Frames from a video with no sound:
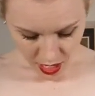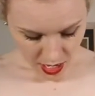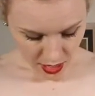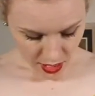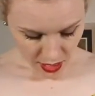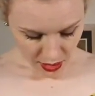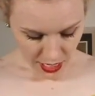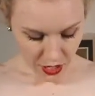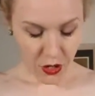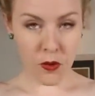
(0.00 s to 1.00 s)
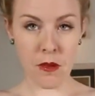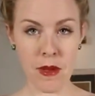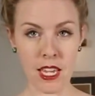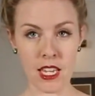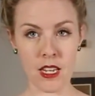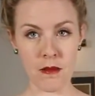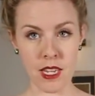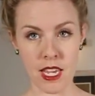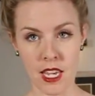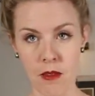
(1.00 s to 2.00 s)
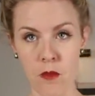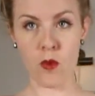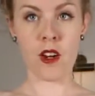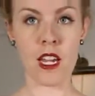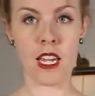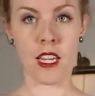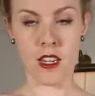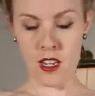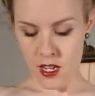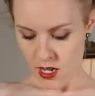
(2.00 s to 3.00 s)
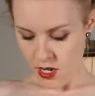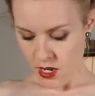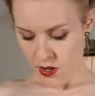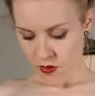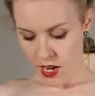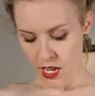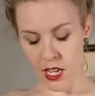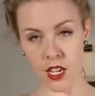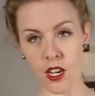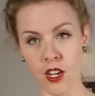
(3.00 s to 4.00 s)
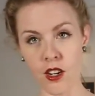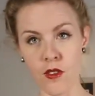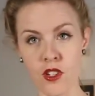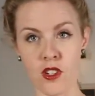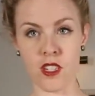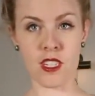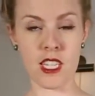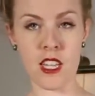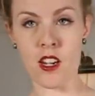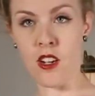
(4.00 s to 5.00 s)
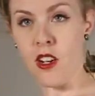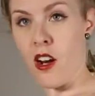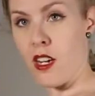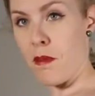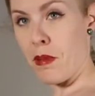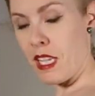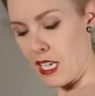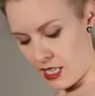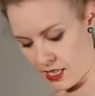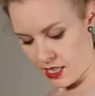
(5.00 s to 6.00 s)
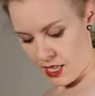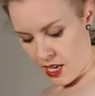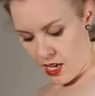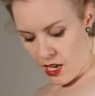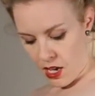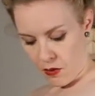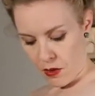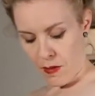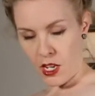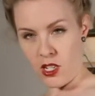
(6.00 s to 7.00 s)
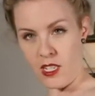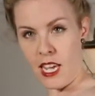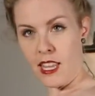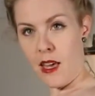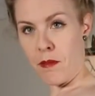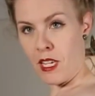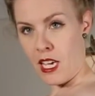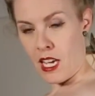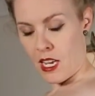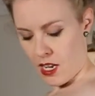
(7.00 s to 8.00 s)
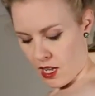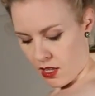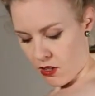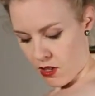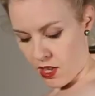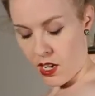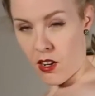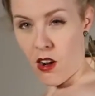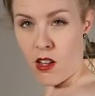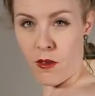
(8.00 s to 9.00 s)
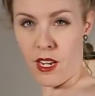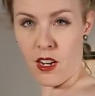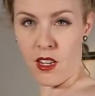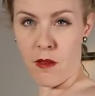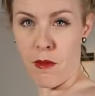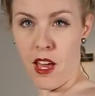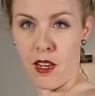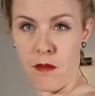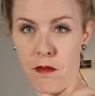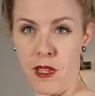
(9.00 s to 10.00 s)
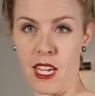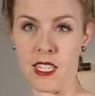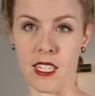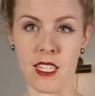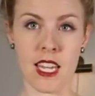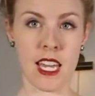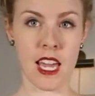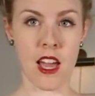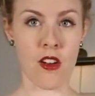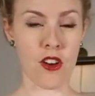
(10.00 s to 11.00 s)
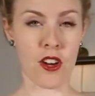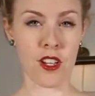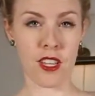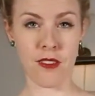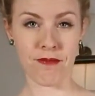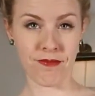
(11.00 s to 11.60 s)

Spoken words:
And then later we might end up taking more in right here, which you can see there's already pleats, and we might just take that pleat in a little thicker all the way down to the bottom because it's kicking out currently.